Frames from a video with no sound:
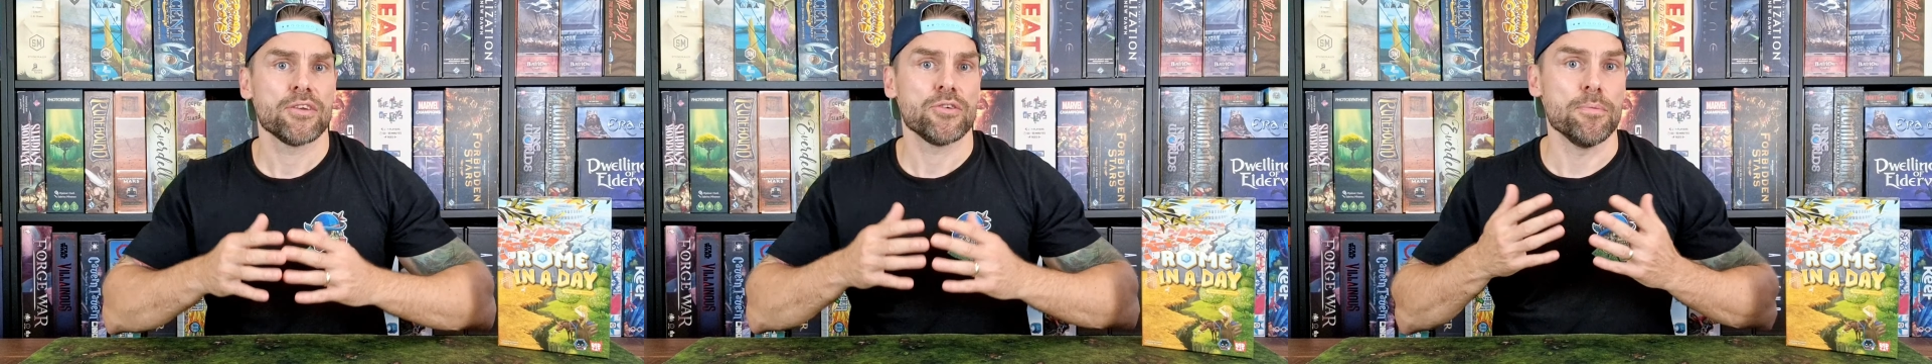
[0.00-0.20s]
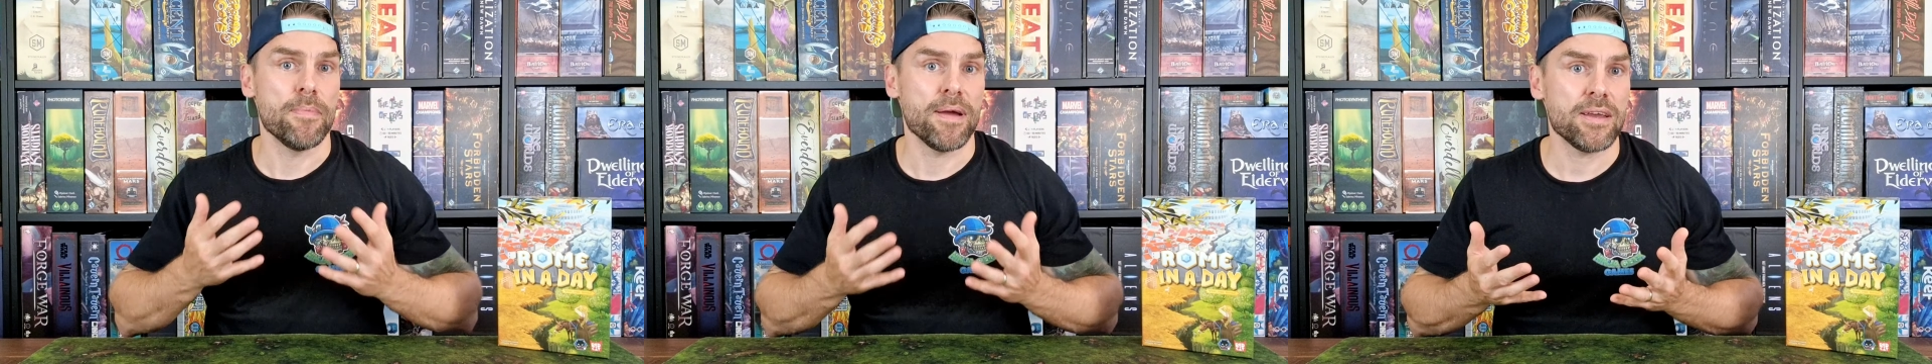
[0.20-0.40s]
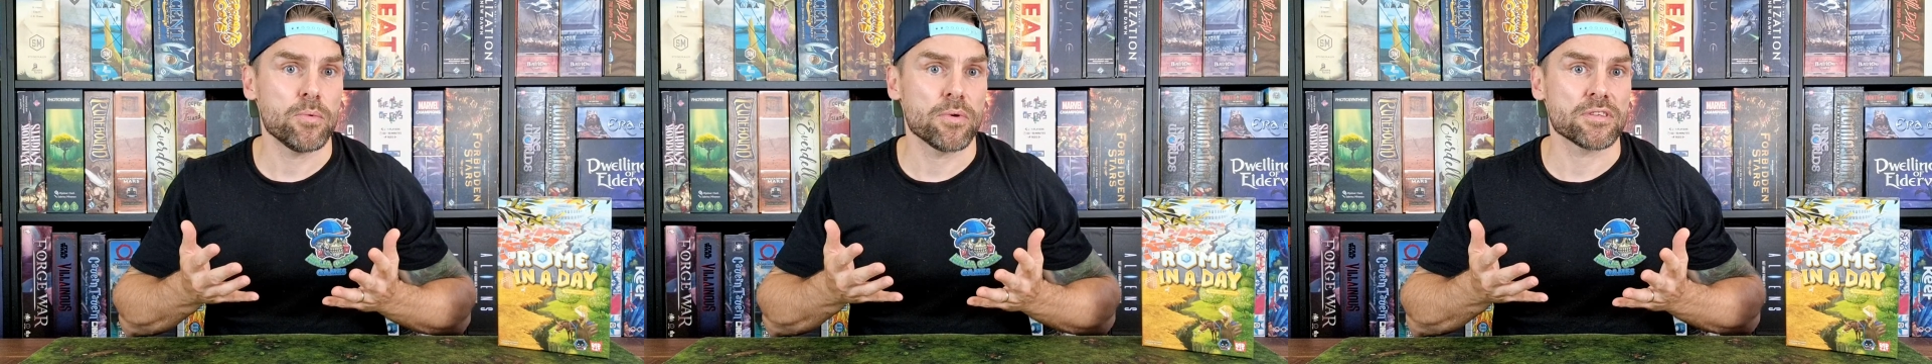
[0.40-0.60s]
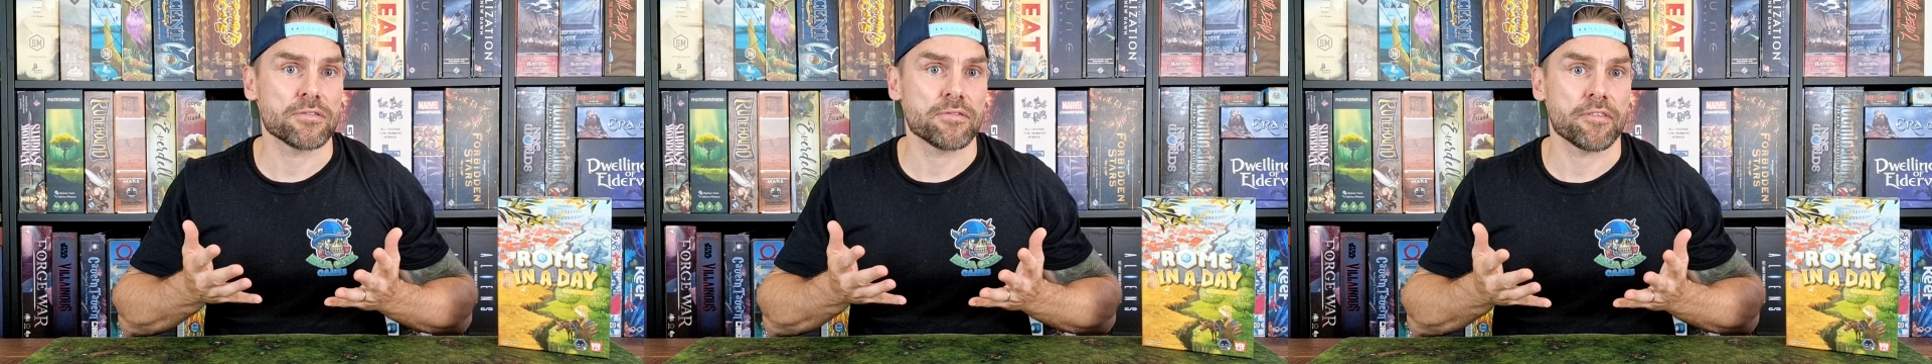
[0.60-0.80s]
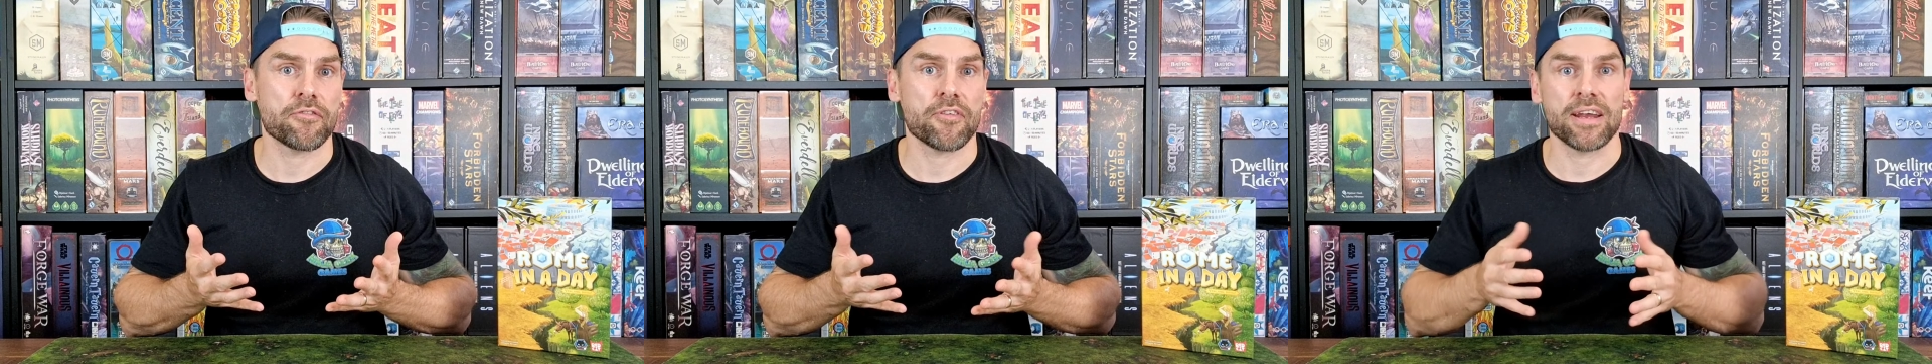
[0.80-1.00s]
you may want to
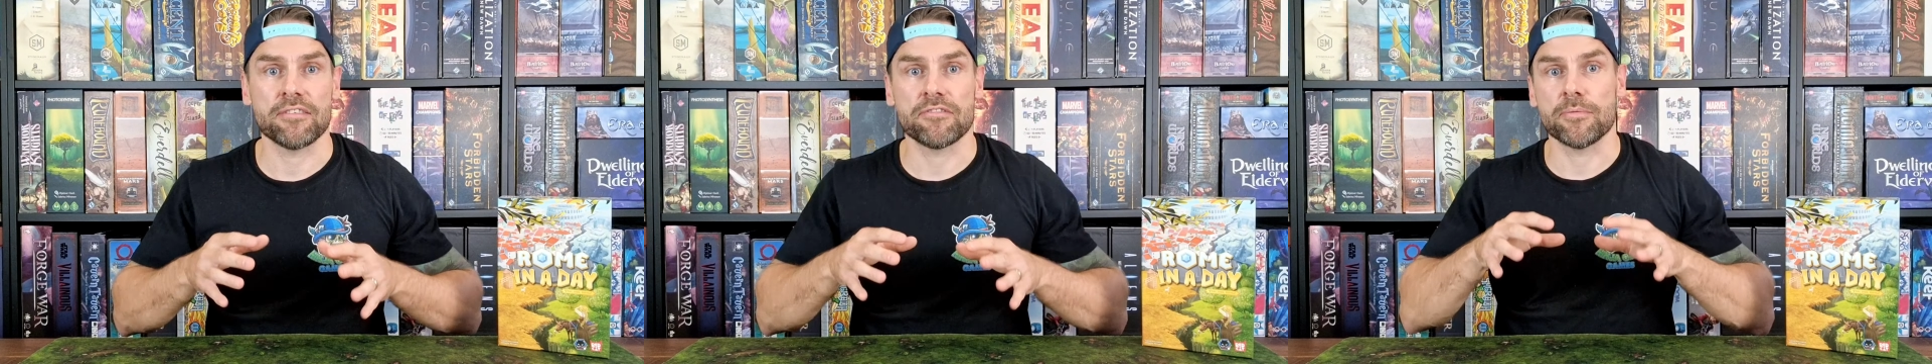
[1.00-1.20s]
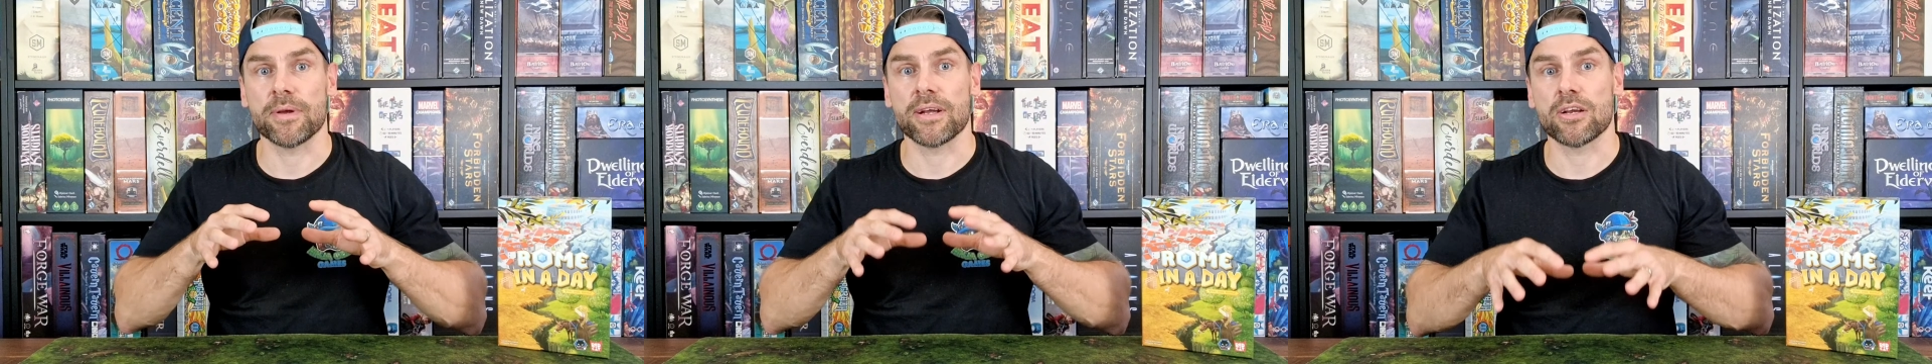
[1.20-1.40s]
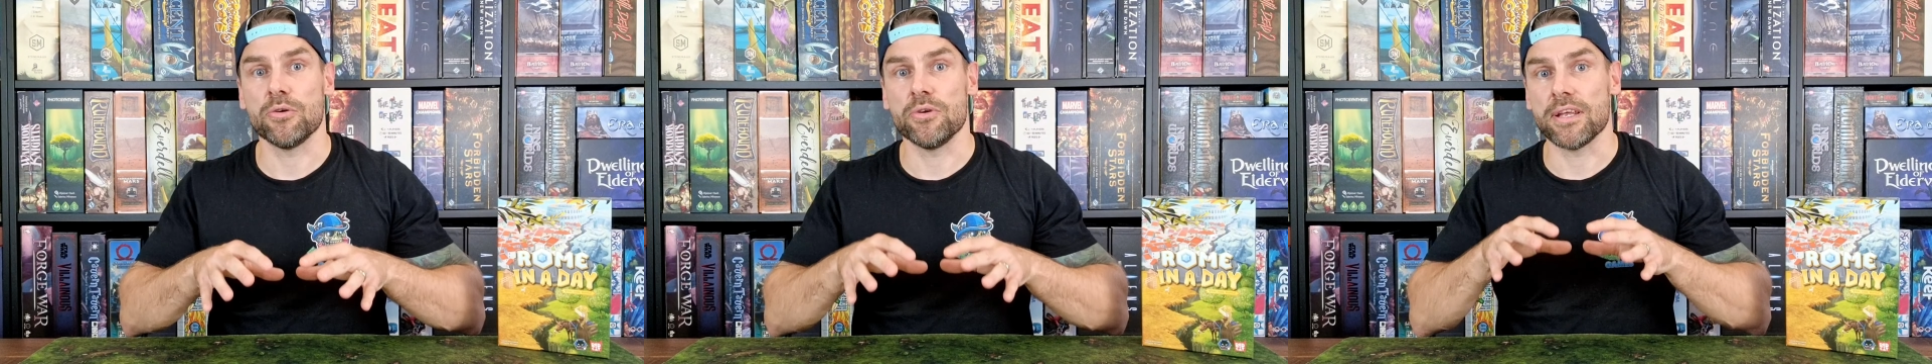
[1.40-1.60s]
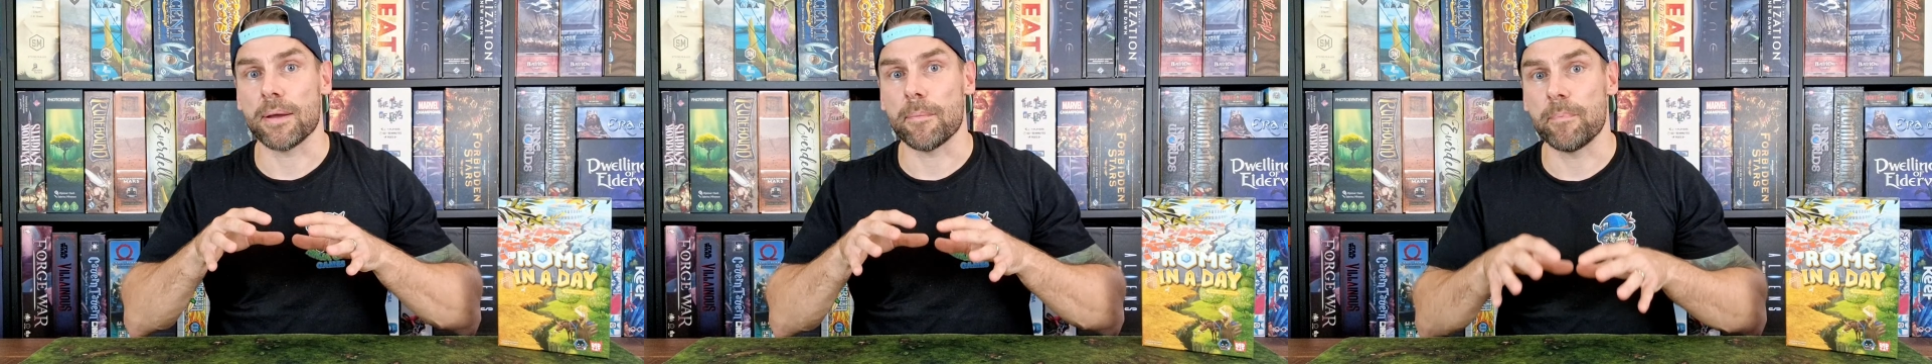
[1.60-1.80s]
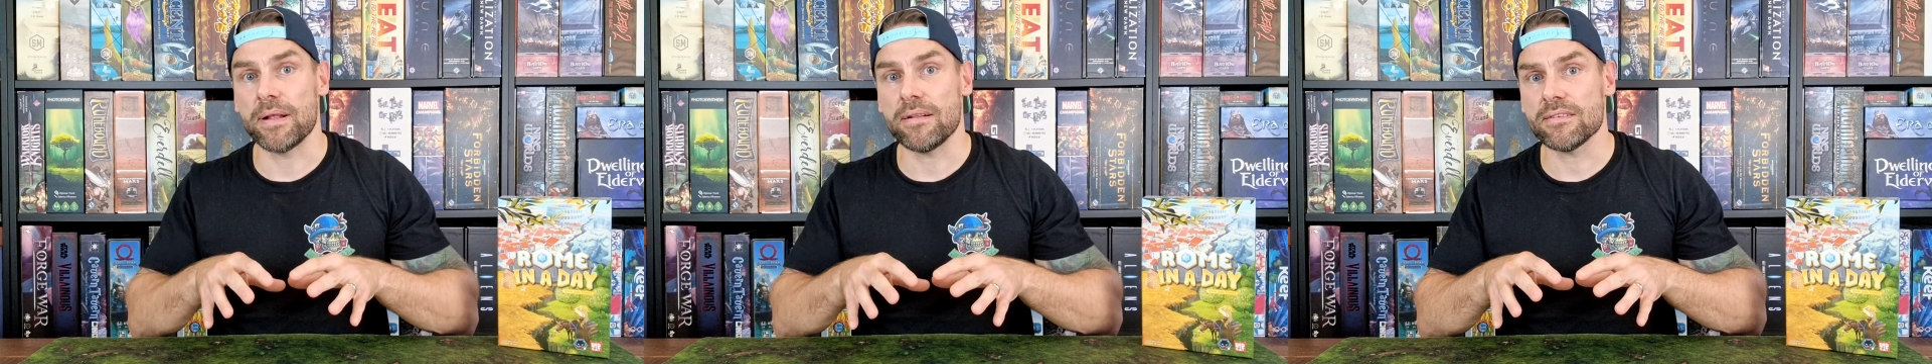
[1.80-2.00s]
refrain from including a
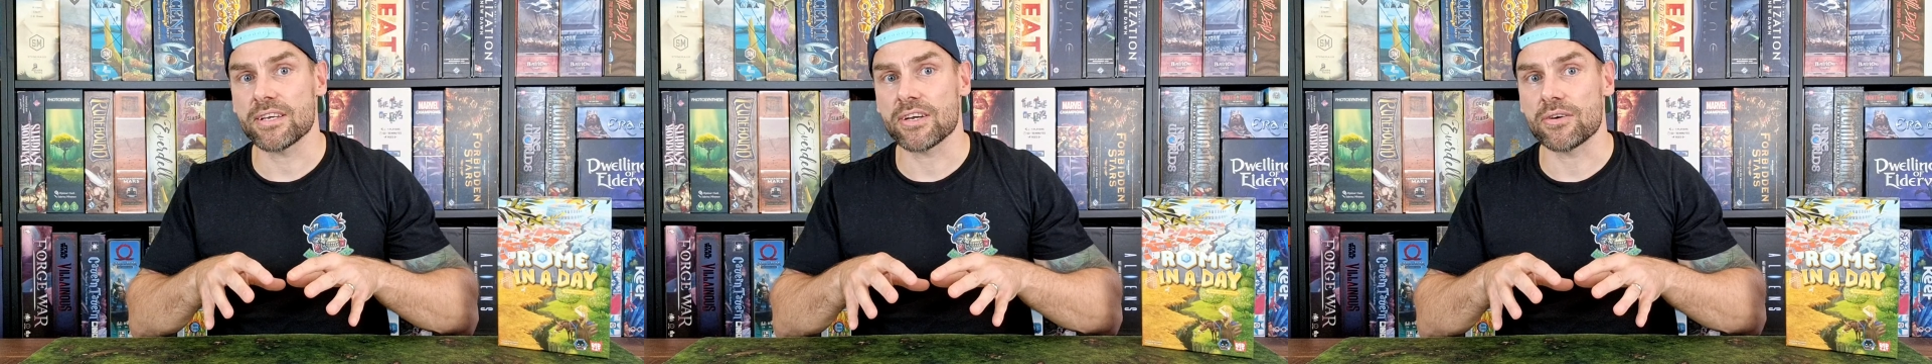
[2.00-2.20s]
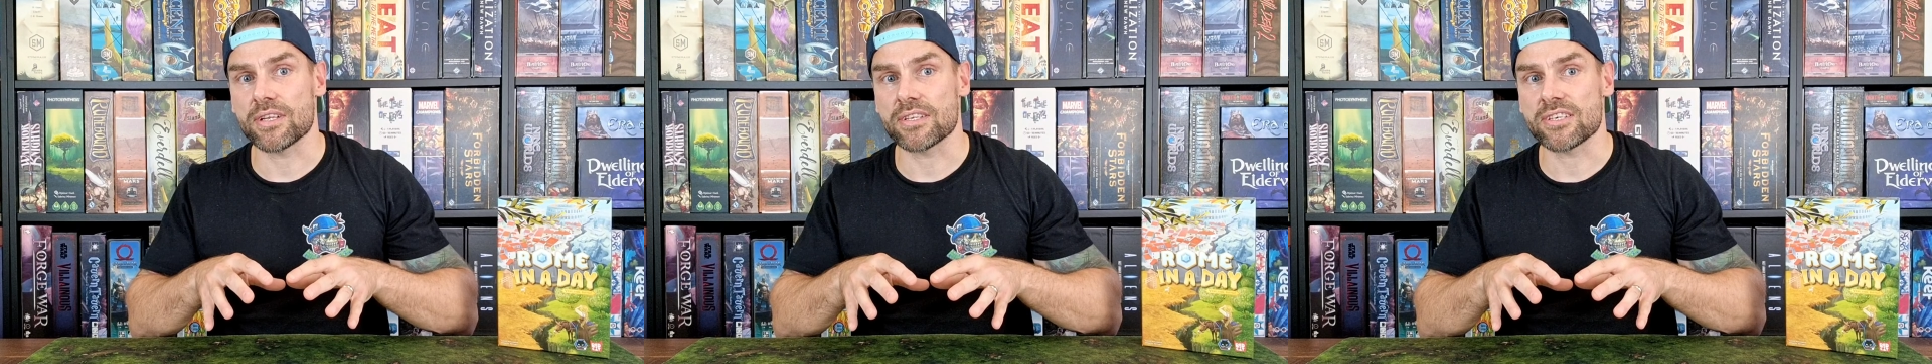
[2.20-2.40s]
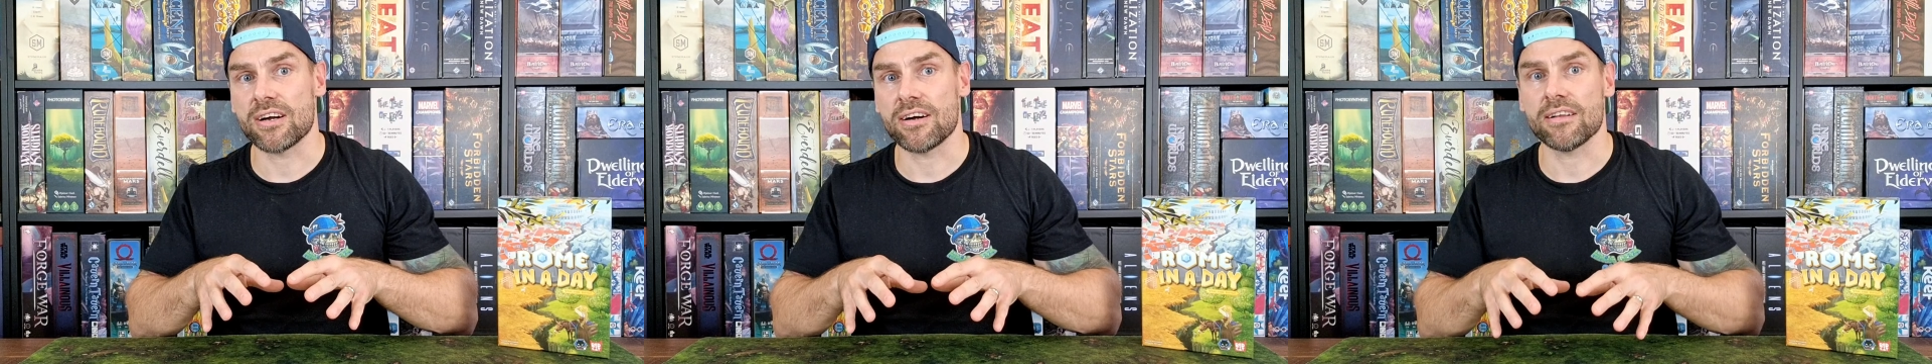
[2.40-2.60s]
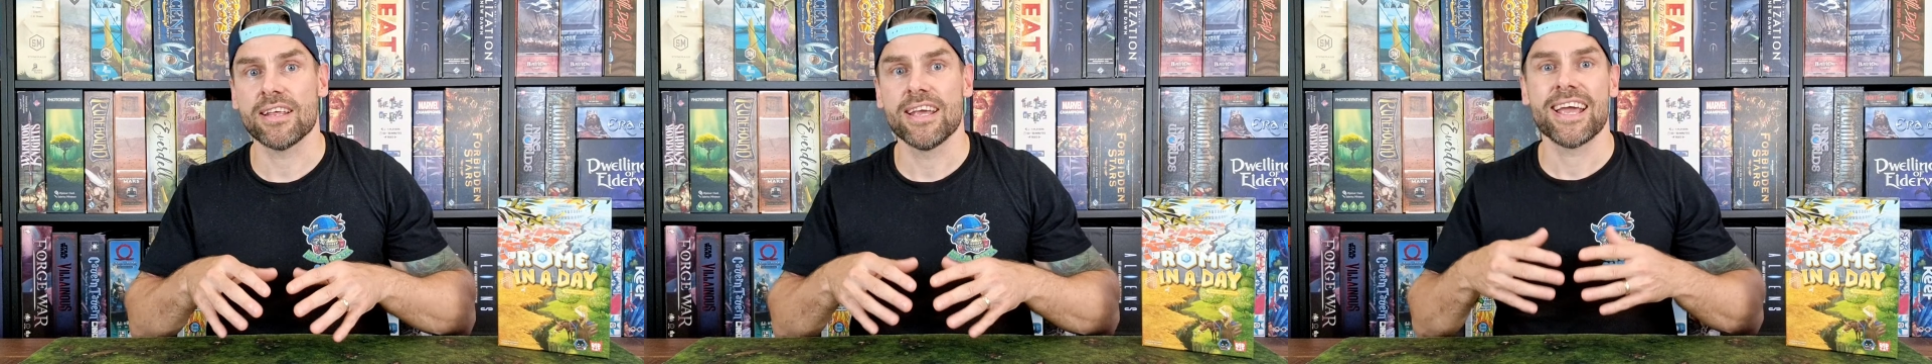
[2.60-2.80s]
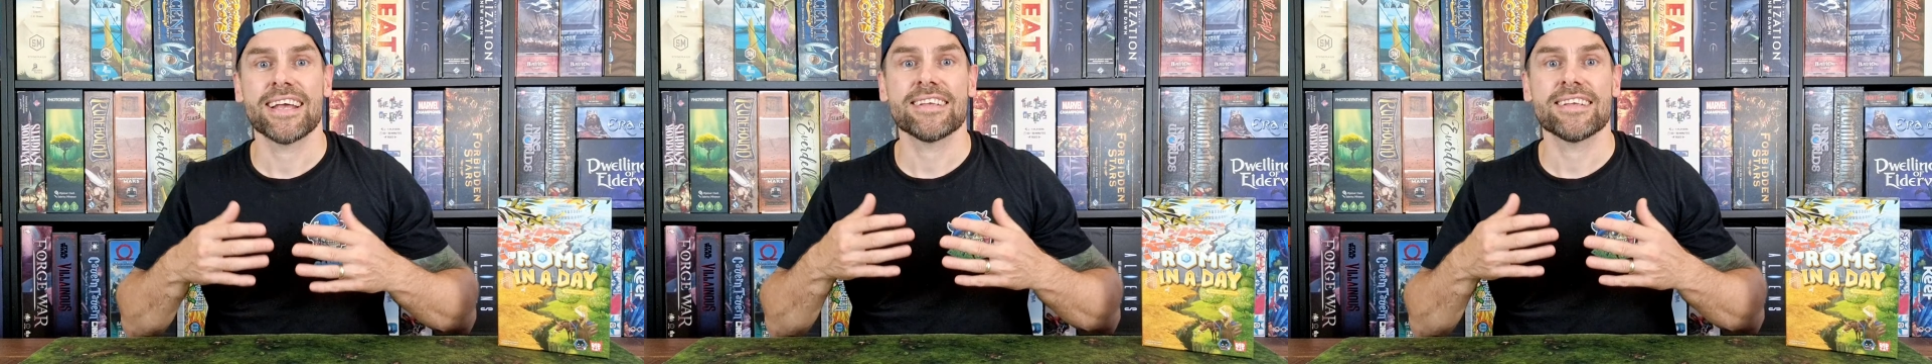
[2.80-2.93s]
building on a tile